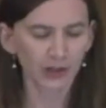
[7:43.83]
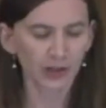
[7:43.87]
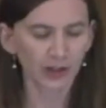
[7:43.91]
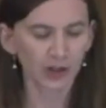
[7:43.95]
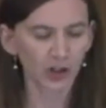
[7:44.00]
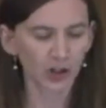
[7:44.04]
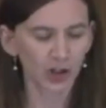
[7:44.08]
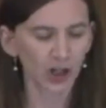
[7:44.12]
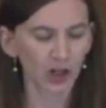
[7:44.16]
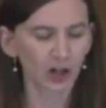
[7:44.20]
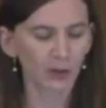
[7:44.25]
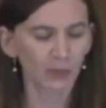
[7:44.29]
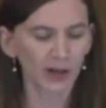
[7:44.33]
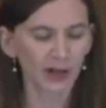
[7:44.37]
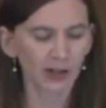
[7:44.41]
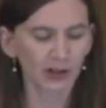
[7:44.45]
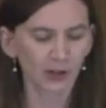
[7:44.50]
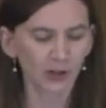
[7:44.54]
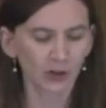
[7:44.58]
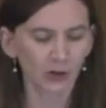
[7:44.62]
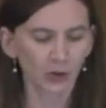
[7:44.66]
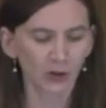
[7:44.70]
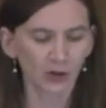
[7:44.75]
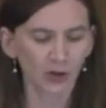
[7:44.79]
to share my
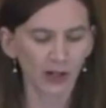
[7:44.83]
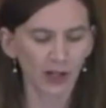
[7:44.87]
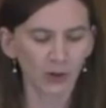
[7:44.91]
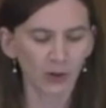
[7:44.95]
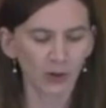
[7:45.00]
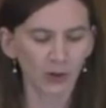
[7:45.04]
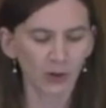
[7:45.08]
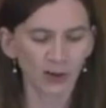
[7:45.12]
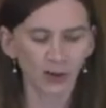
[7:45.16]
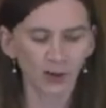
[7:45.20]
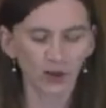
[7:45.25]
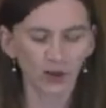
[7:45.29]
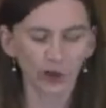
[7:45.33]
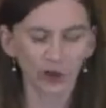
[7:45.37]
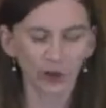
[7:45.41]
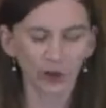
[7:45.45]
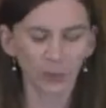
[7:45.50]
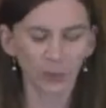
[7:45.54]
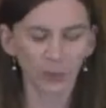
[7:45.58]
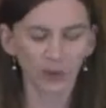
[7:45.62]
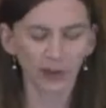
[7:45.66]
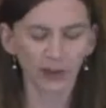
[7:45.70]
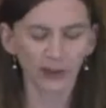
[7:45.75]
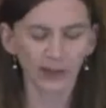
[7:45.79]
story with the
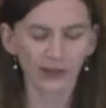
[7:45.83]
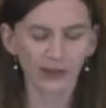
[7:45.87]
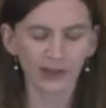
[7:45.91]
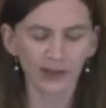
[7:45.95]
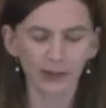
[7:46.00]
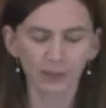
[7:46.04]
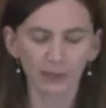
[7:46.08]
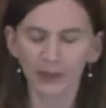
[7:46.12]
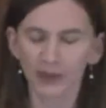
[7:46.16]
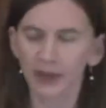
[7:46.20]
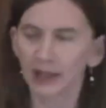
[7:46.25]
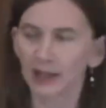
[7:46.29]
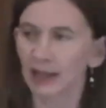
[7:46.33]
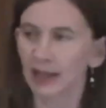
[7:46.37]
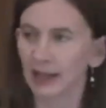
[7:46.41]
hope that something